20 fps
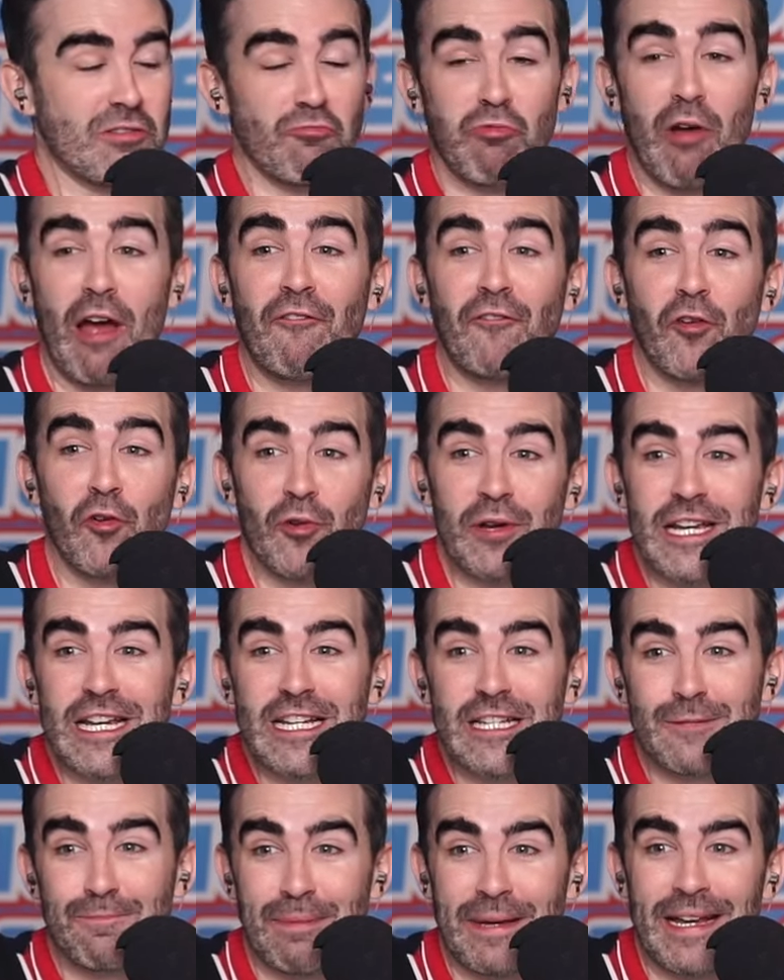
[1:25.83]

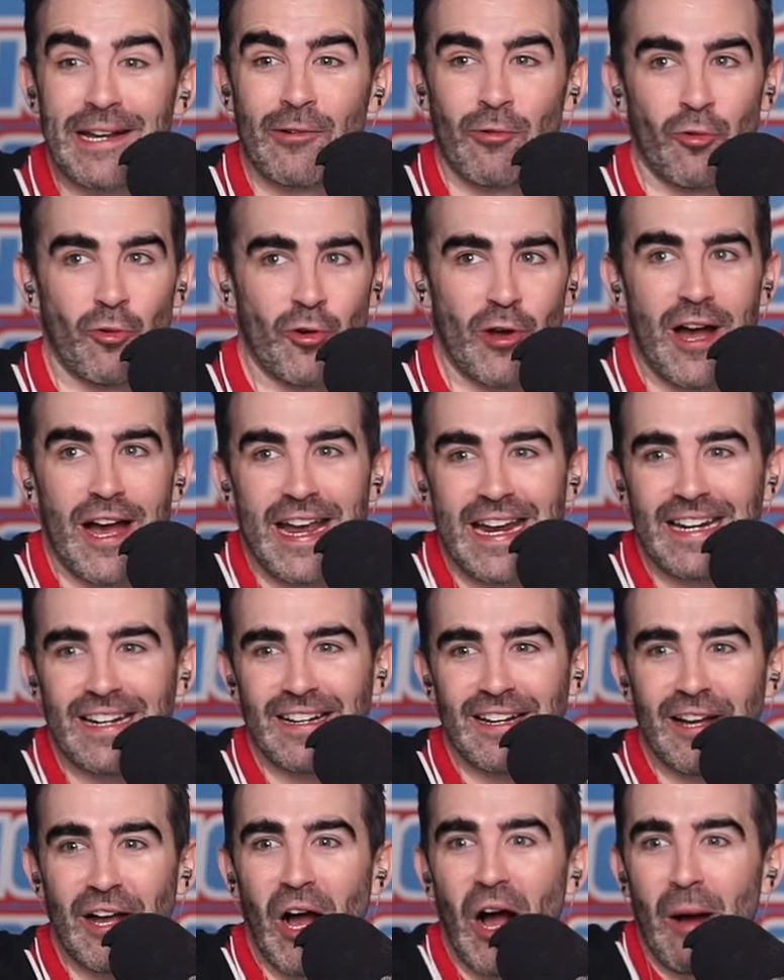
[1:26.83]
referees being right
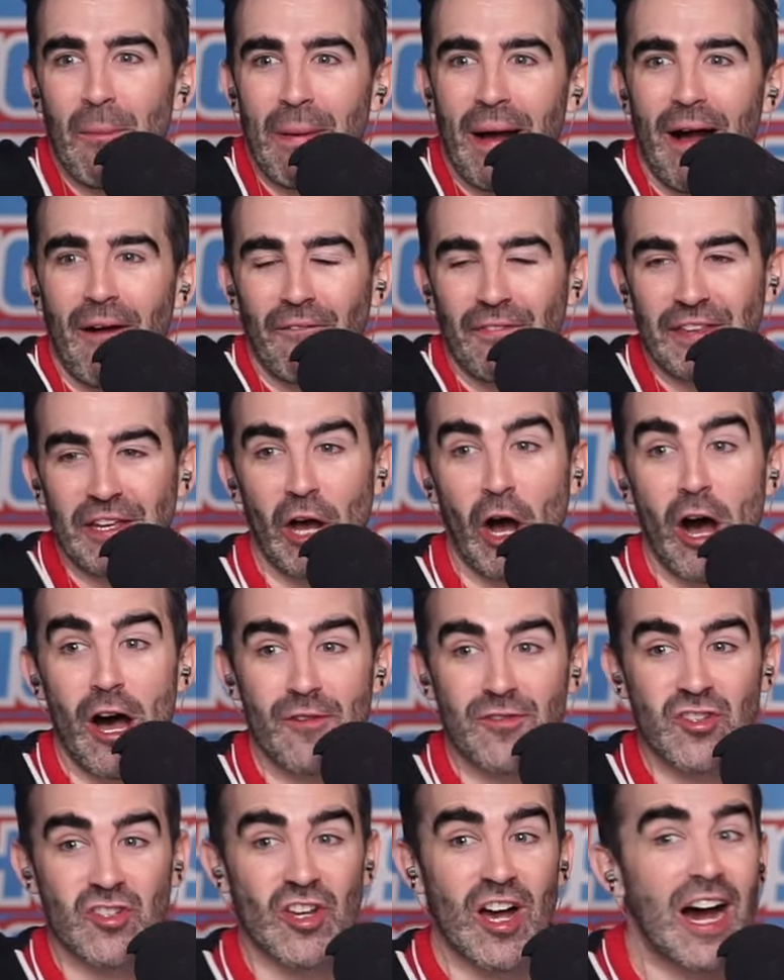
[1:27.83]
about the
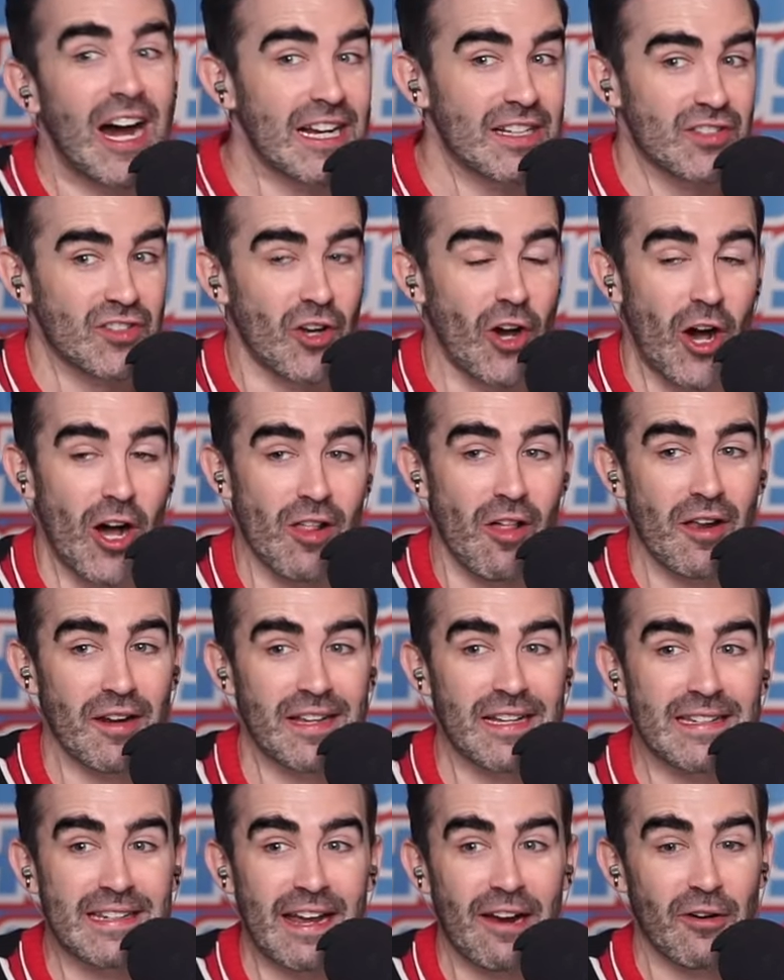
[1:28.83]
offsides call on
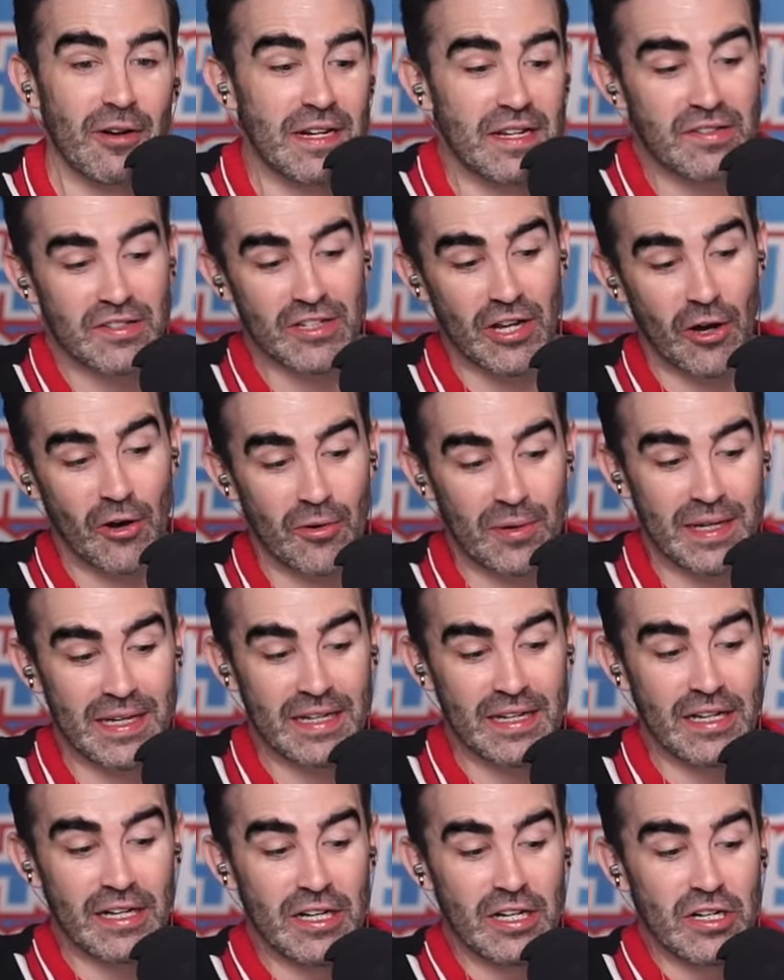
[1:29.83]
Kadarius
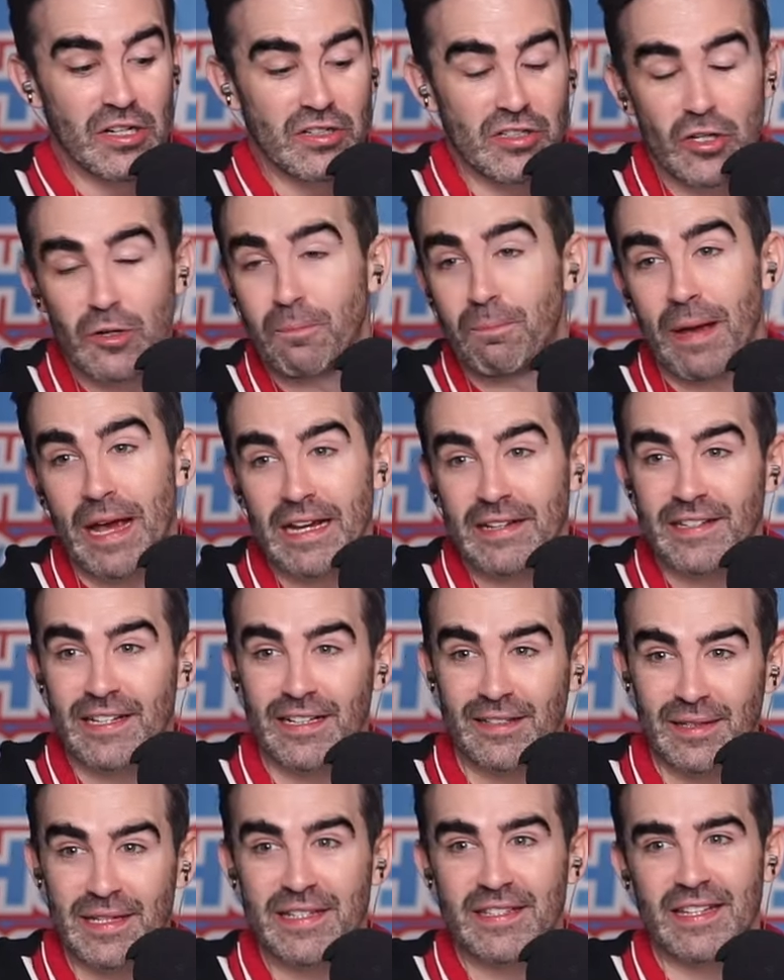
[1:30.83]
Toney to
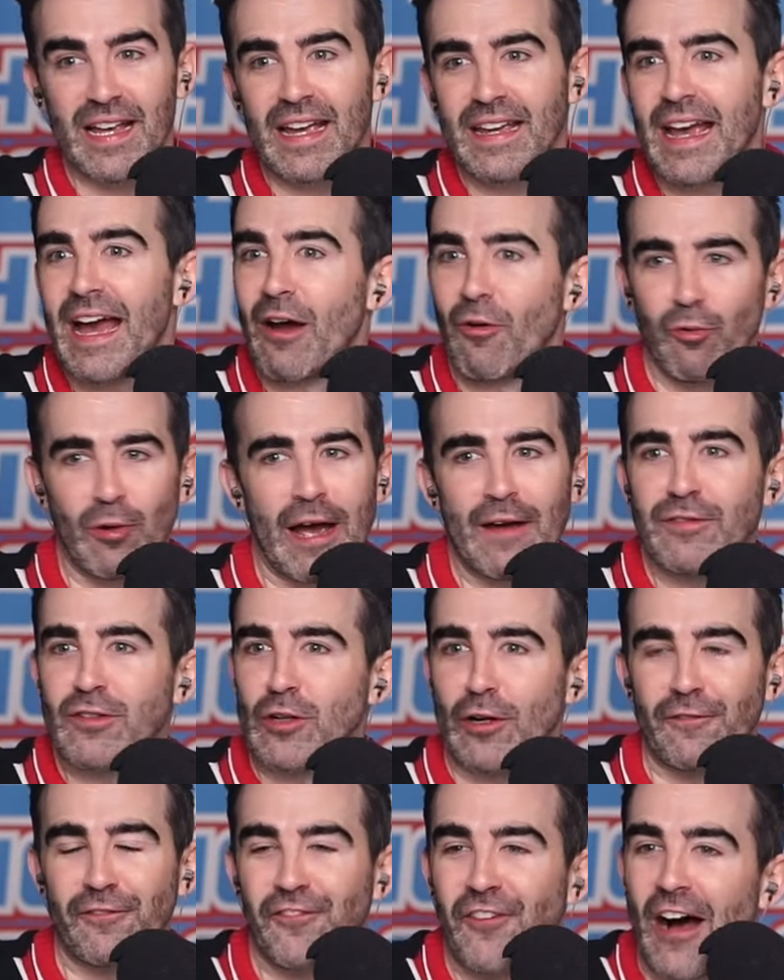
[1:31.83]
basically say, yeah, refs
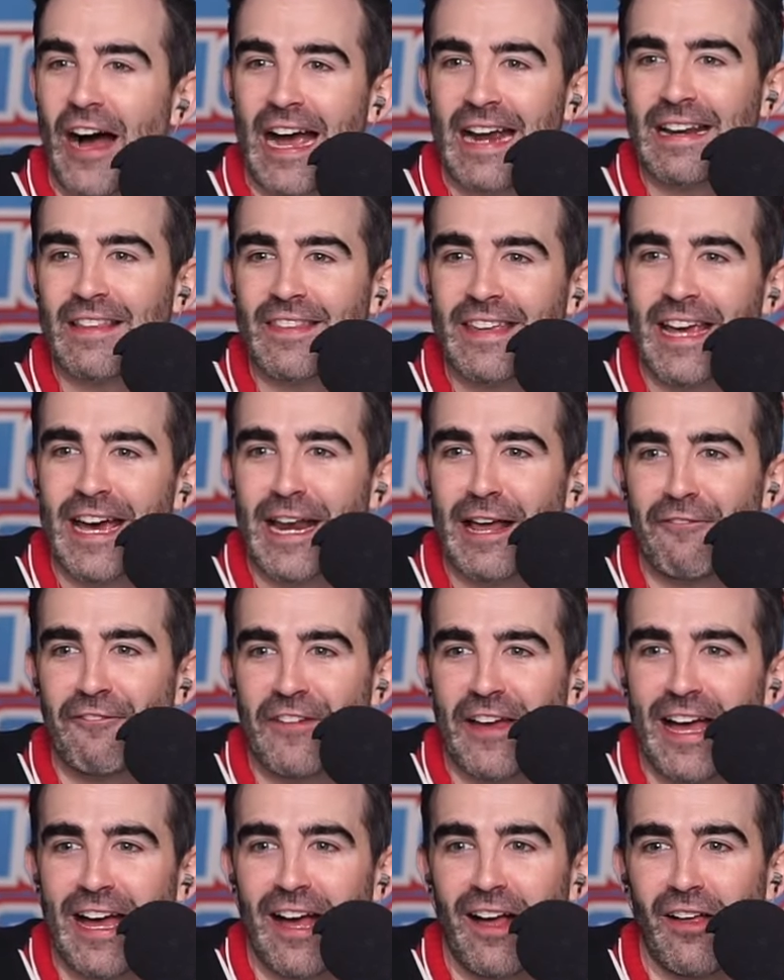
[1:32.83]
are fine in the
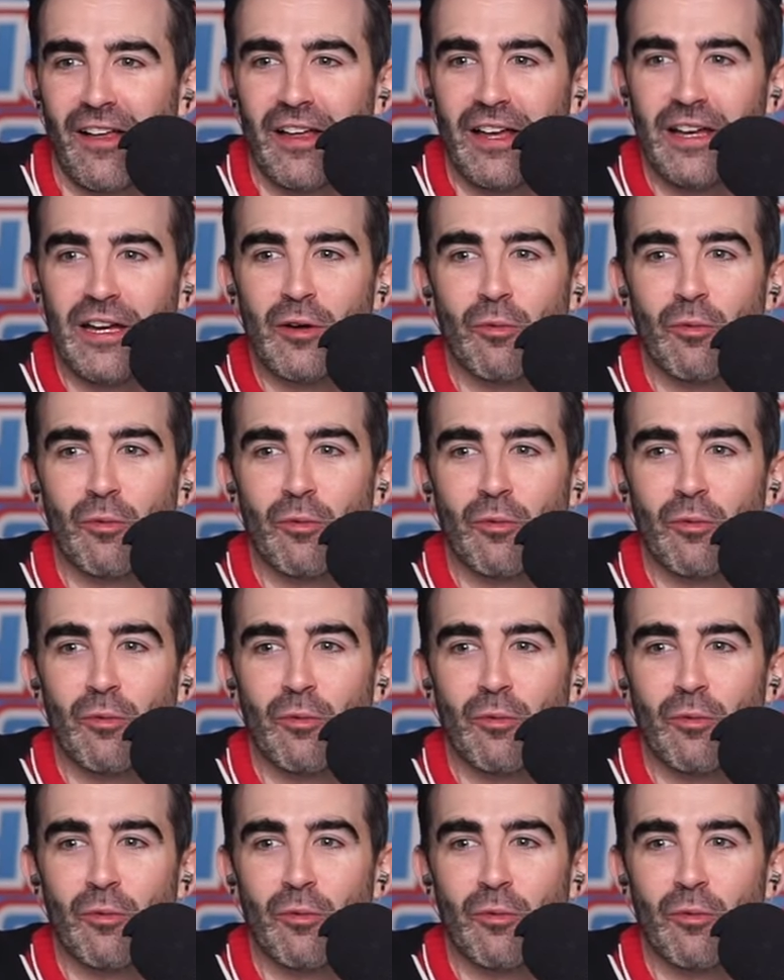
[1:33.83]
NFL.